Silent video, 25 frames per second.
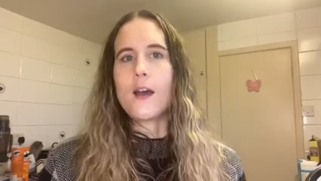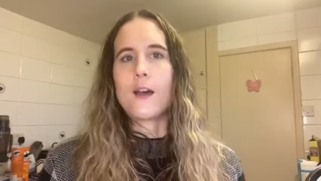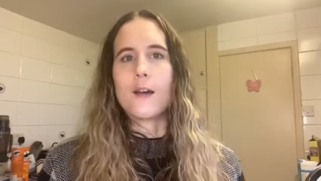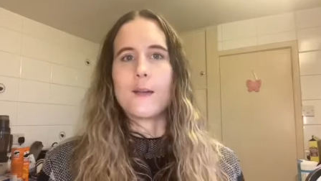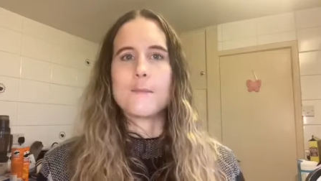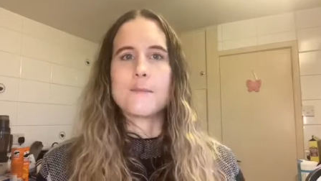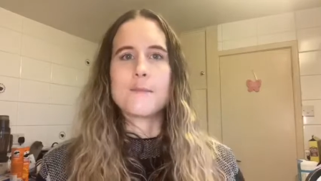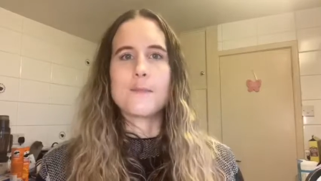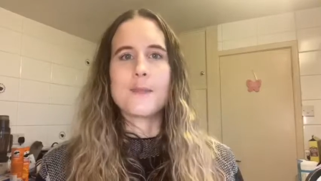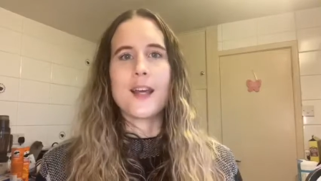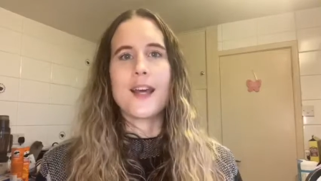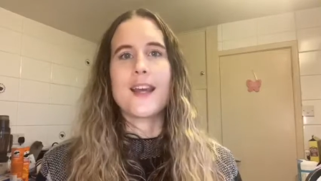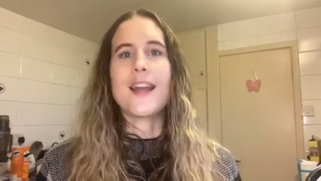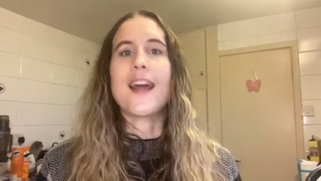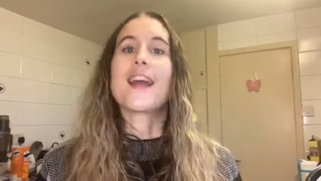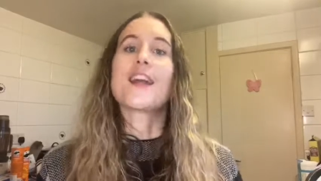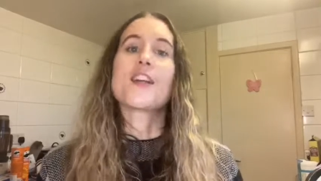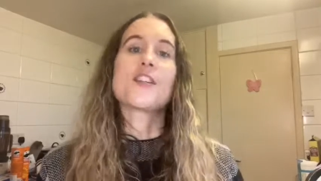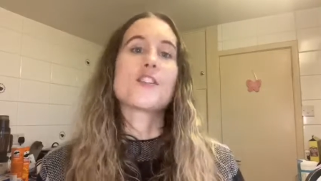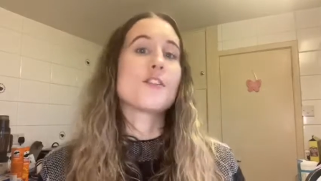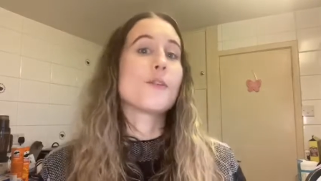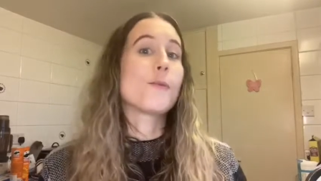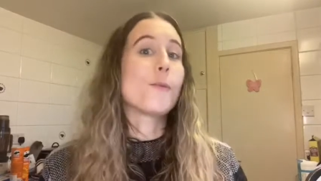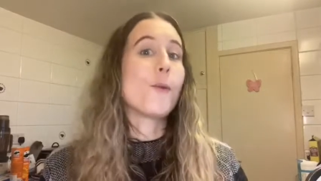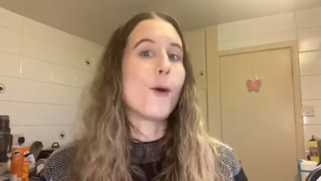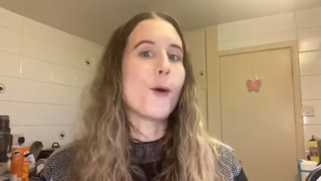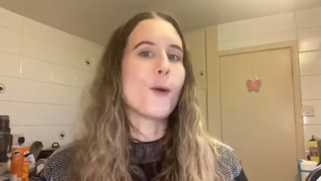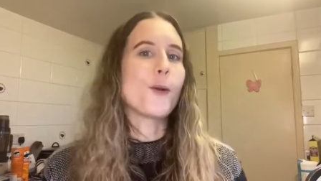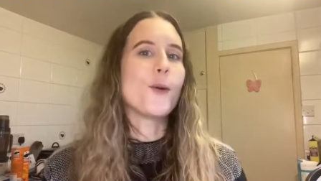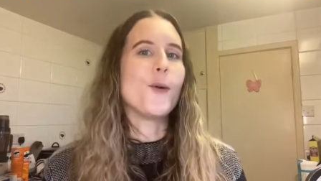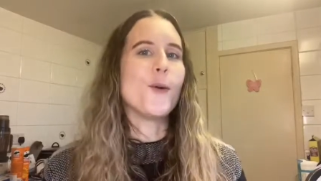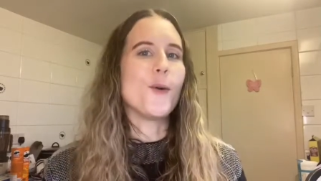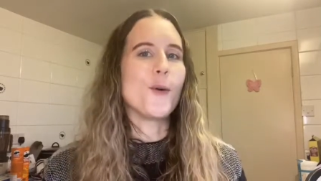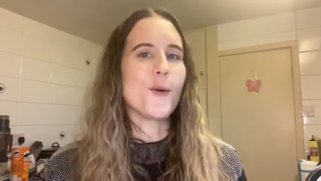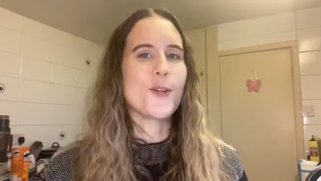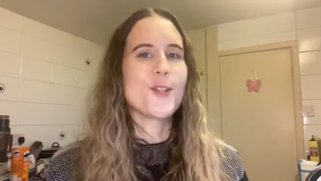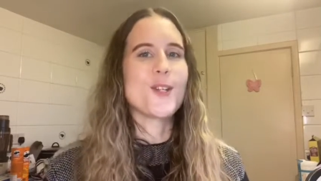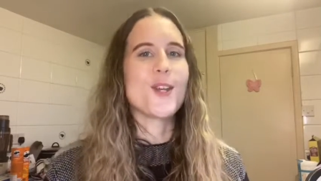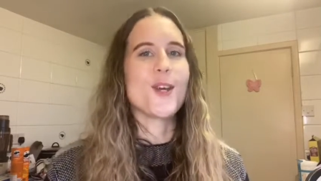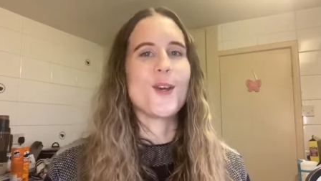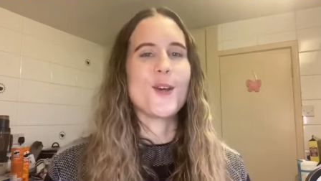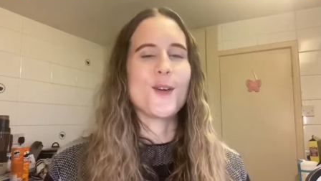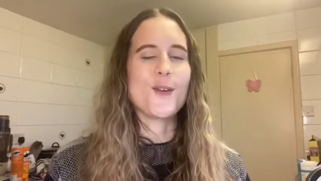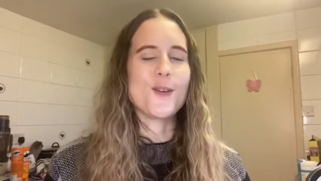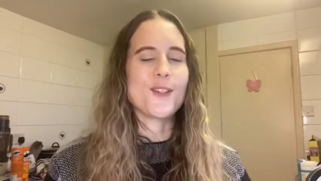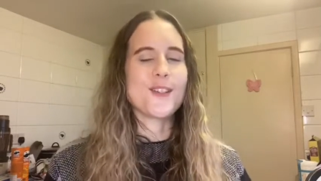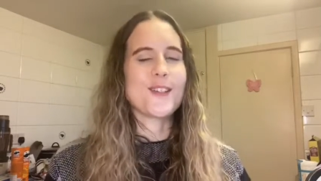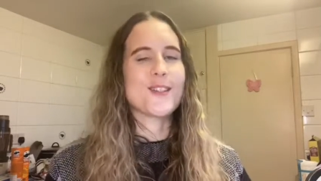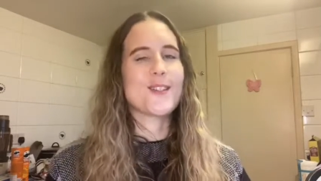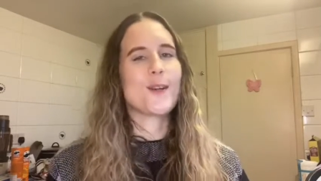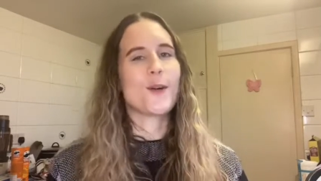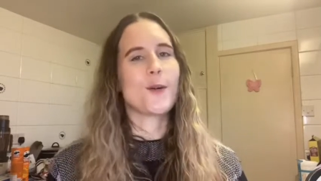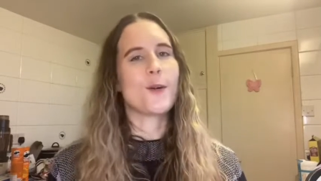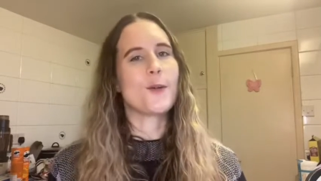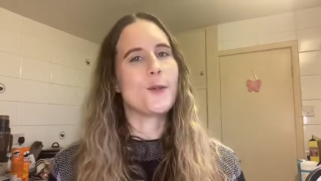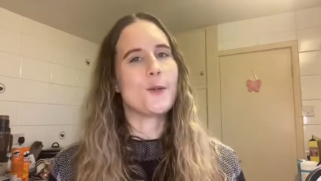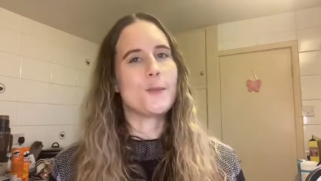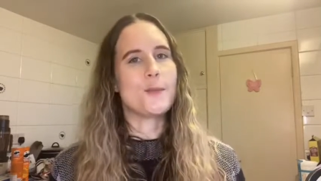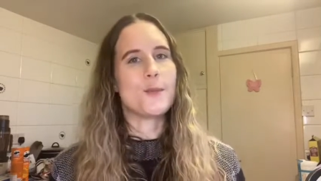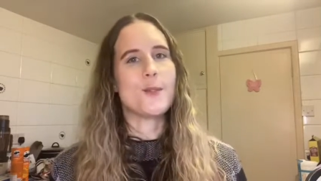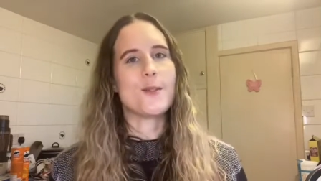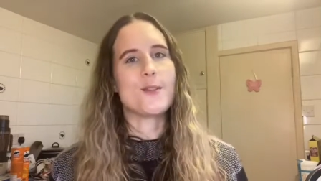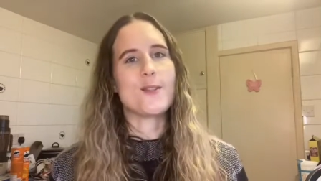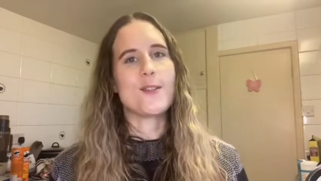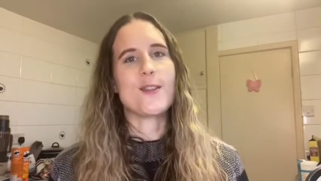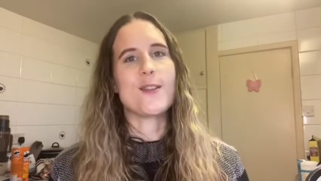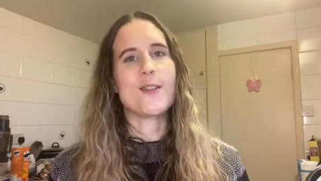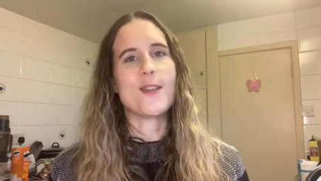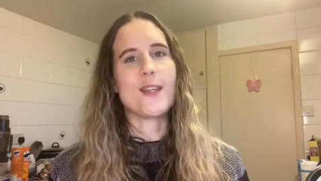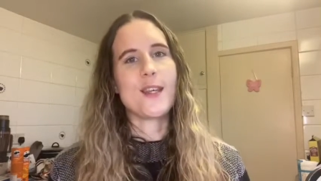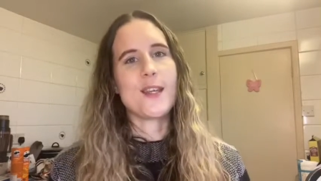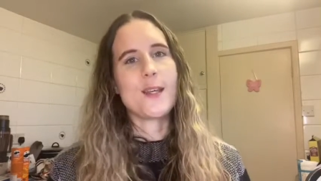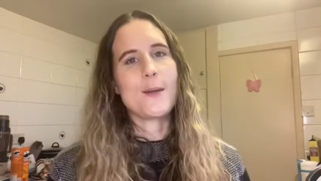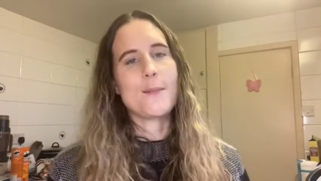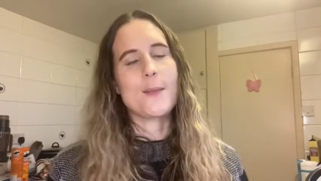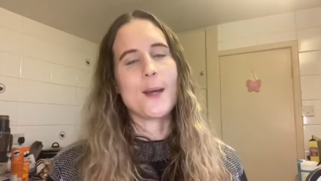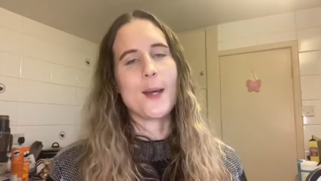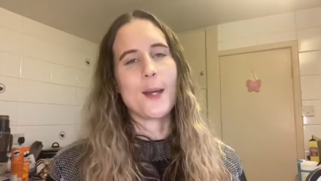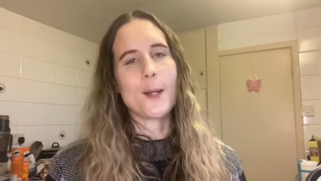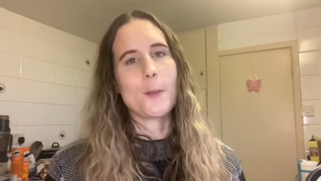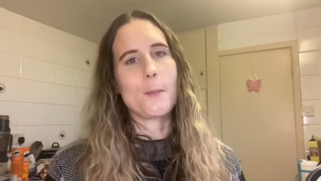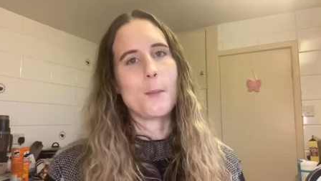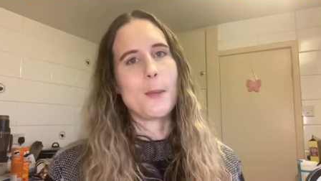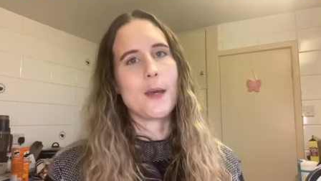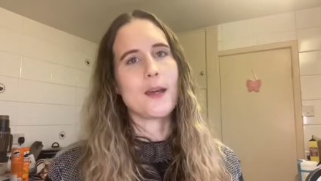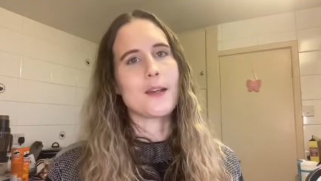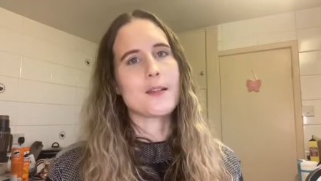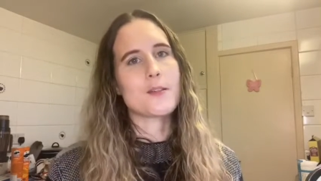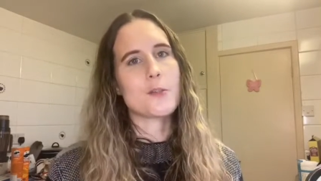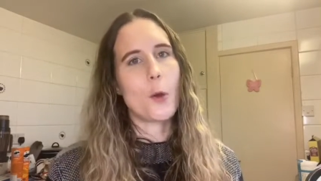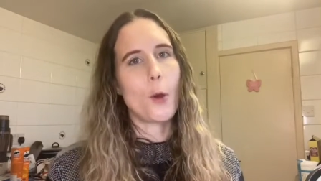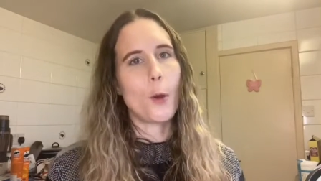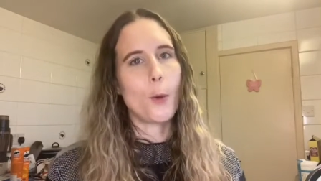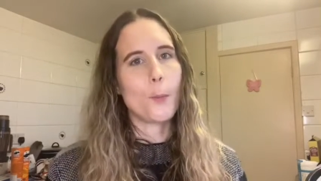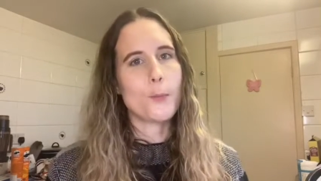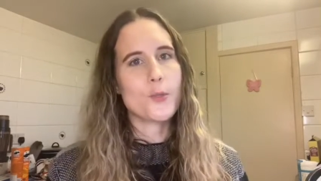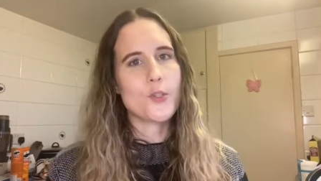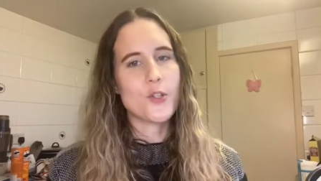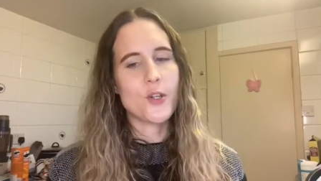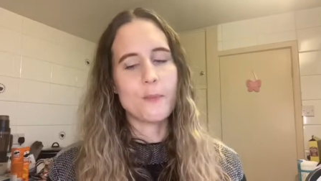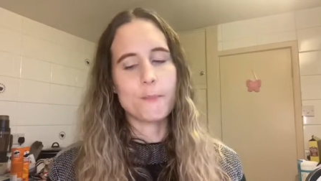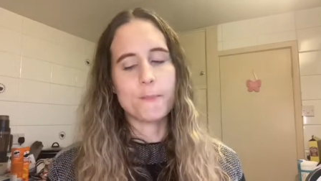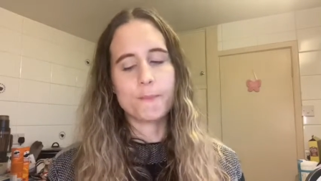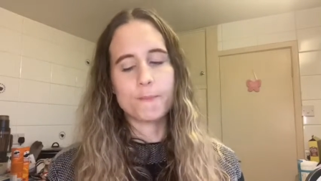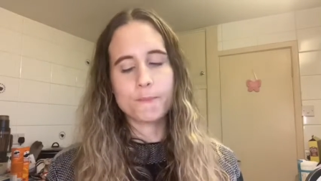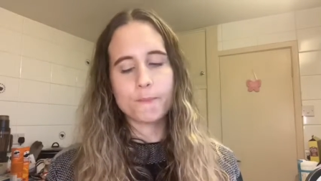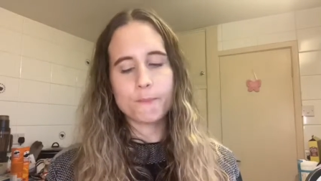an extra 1 or 2 and stock up using the pick and mix option.